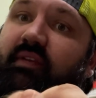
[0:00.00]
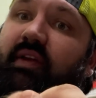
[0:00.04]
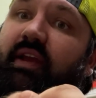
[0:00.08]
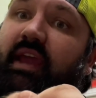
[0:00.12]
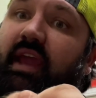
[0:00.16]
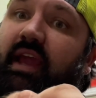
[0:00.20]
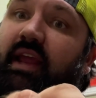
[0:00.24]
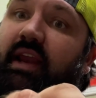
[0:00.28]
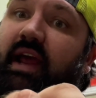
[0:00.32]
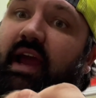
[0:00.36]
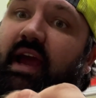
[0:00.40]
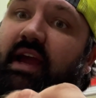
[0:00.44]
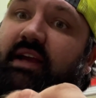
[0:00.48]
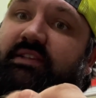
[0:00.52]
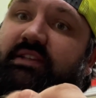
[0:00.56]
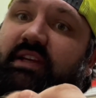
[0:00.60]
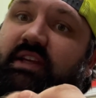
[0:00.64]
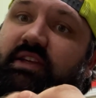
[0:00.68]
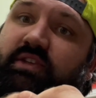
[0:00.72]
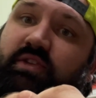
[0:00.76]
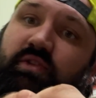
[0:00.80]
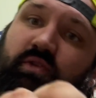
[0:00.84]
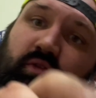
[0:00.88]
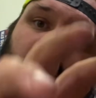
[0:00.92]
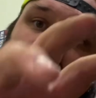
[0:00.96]
gain
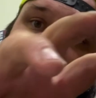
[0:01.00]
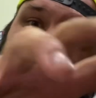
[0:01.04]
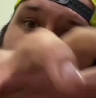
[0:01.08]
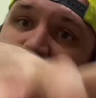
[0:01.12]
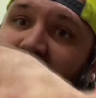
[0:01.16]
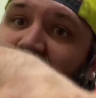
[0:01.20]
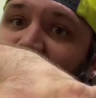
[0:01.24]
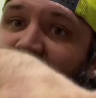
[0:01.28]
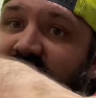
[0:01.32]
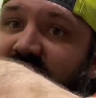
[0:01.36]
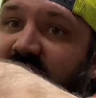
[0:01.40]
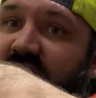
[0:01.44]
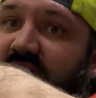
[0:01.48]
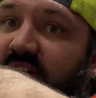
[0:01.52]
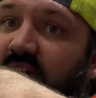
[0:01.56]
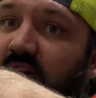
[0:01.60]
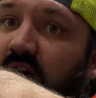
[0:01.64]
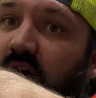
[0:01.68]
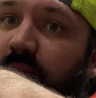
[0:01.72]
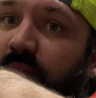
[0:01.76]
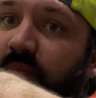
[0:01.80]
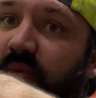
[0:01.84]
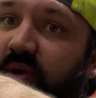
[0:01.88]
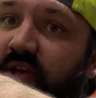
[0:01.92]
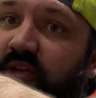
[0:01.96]
access to it as the
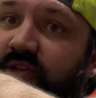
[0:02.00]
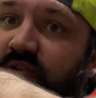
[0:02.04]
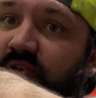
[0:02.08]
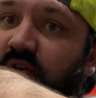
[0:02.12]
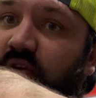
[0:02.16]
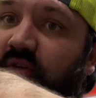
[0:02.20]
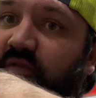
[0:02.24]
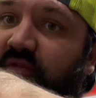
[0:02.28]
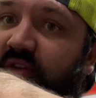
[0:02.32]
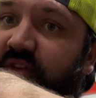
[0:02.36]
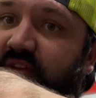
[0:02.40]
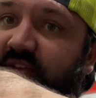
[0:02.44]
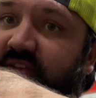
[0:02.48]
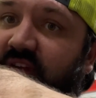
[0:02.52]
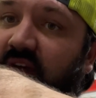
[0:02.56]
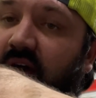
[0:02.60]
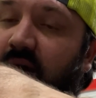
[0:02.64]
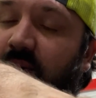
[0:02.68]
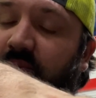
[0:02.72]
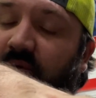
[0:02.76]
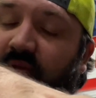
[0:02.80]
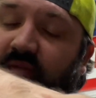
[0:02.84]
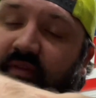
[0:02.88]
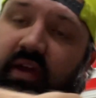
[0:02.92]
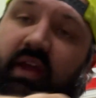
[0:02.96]
cup is over the
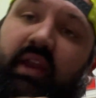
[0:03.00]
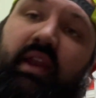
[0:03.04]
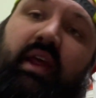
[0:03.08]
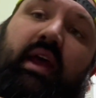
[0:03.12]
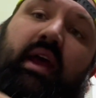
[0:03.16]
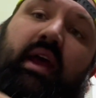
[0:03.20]
top of it.